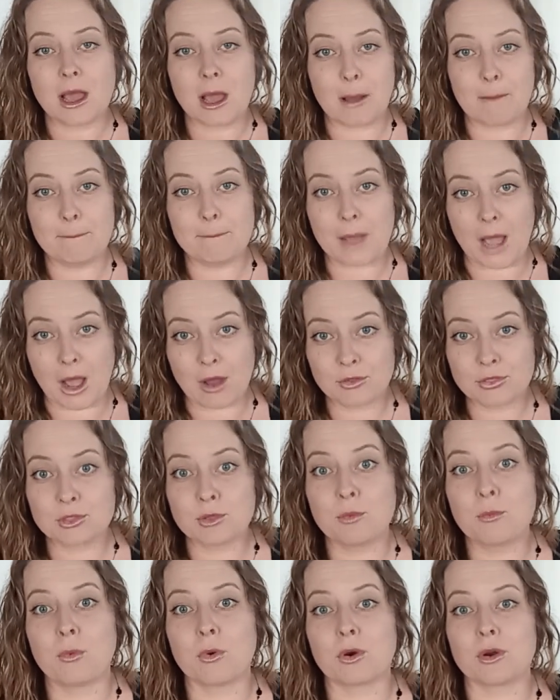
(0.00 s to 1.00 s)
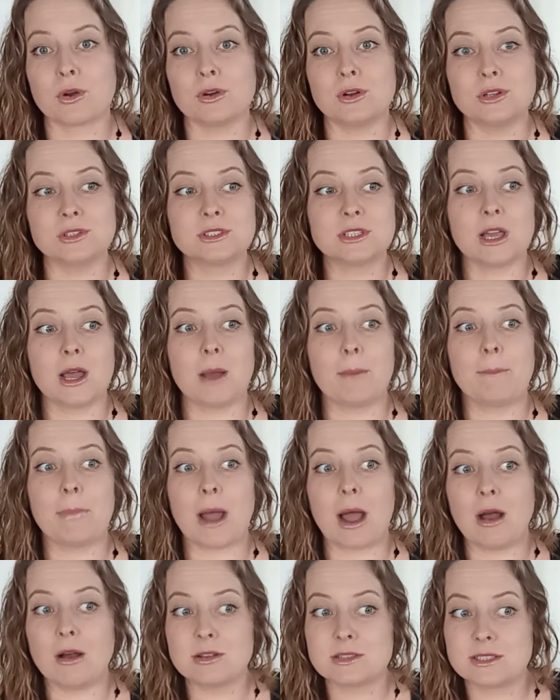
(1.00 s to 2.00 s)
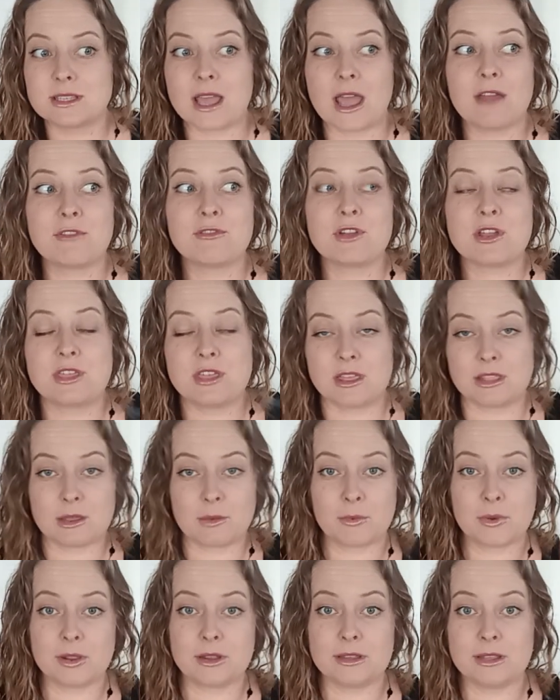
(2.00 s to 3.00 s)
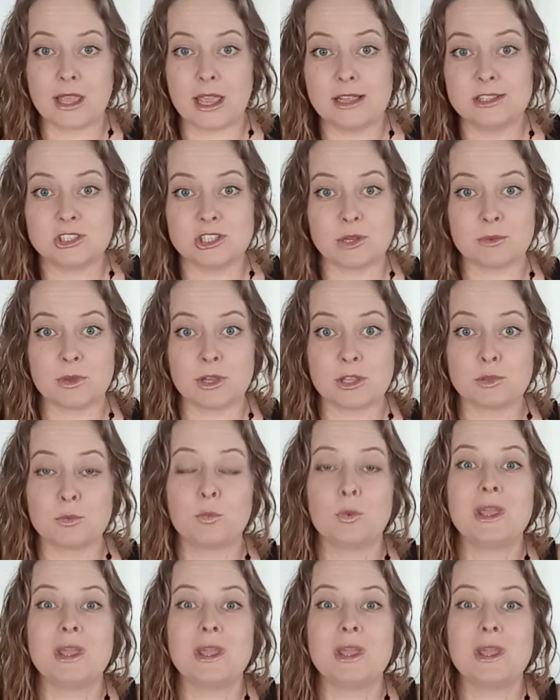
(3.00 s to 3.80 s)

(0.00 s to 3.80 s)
about the world, about everything that we're engaging with.